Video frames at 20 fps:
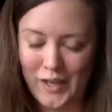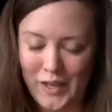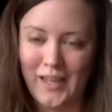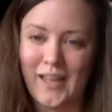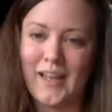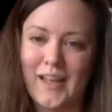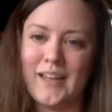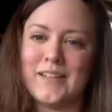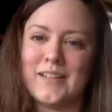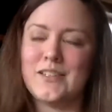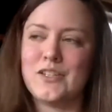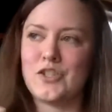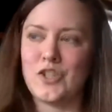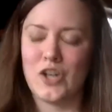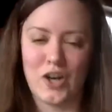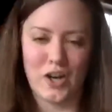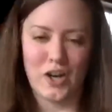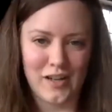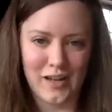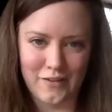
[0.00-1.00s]
and
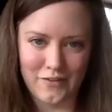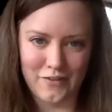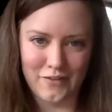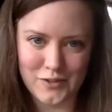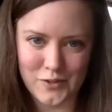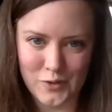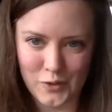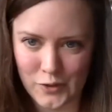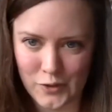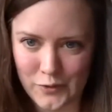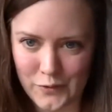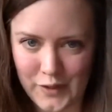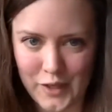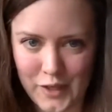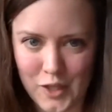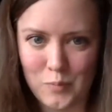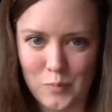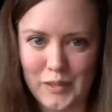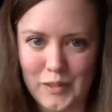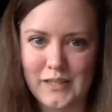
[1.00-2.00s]
Dark Night of the Soul.
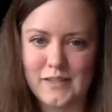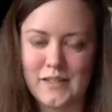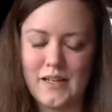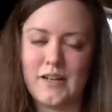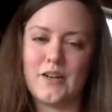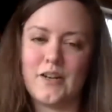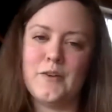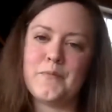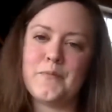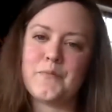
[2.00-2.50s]
Thank you, Blake Snyder.